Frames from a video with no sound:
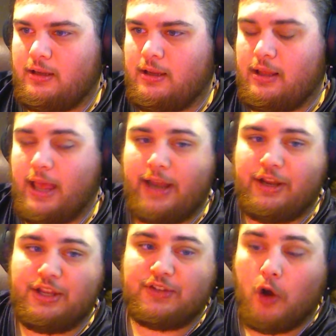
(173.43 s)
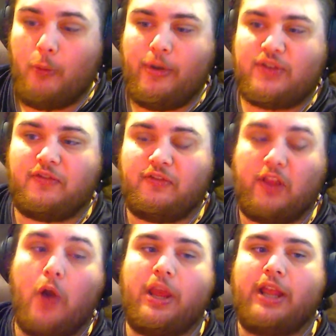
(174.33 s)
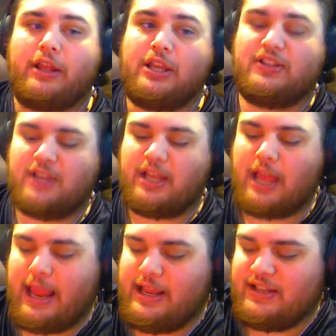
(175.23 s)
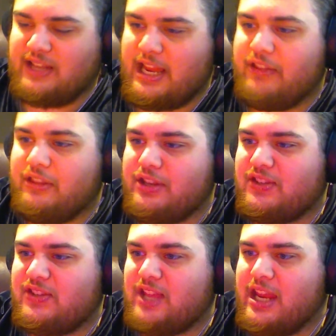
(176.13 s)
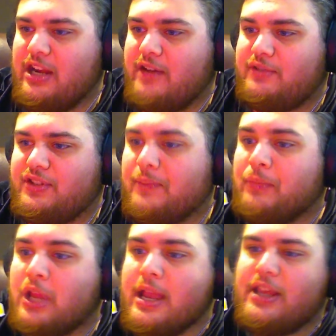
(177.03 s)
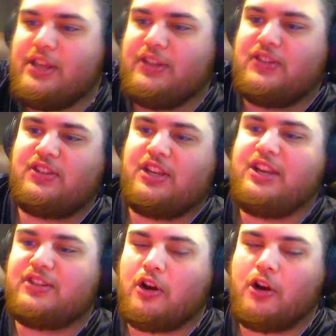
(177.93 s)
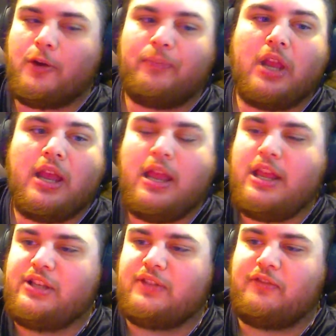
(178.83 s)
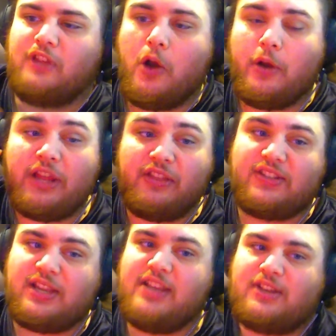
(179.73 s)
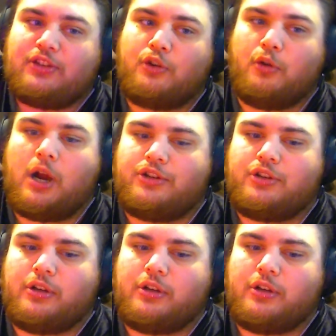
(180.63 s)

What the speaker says: And he's almost floating. He's like, he's in this state of just... He sees her, he's floating, this is his crush.